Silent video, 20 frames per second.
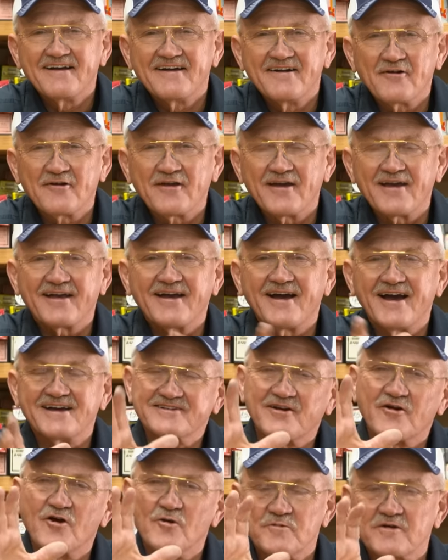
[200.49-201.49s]
Okay,
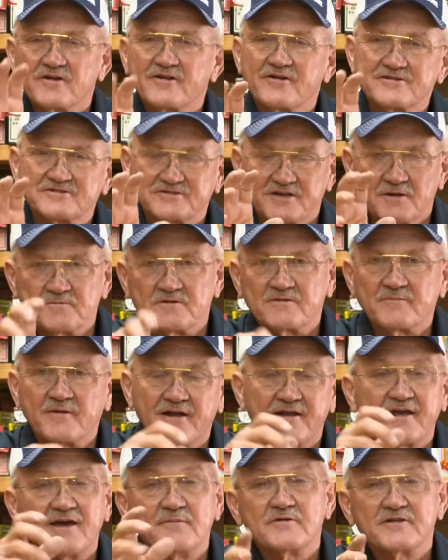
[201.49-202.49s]
guys, I hope you learned something
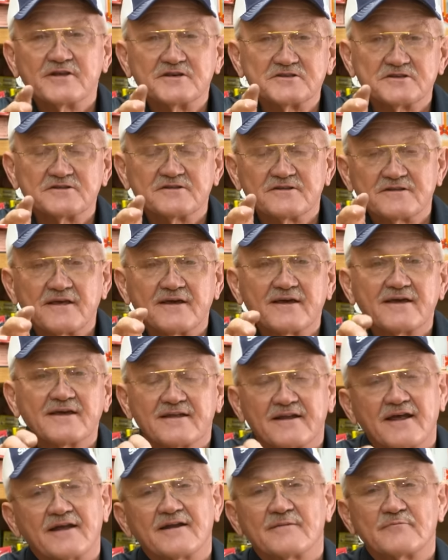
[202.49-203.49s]
about ammunition today,
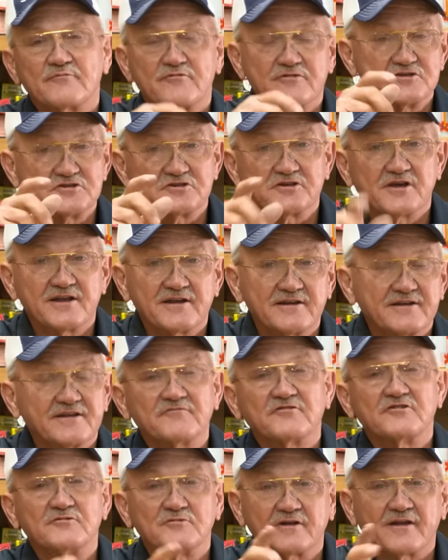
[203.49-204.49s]
and I'd appreciate it
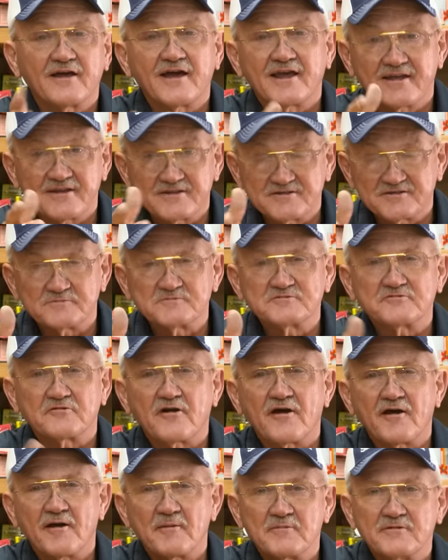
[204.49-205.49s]
if you would like and
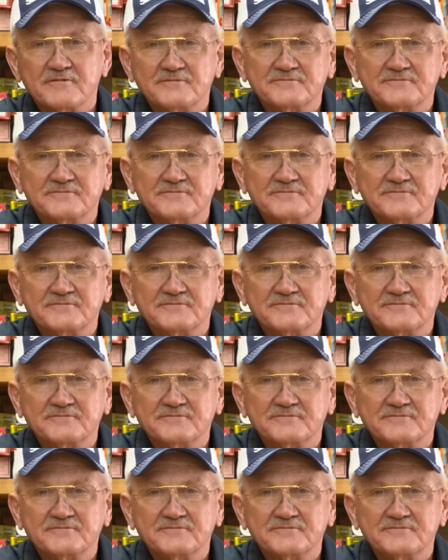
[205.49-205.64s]
subscribe.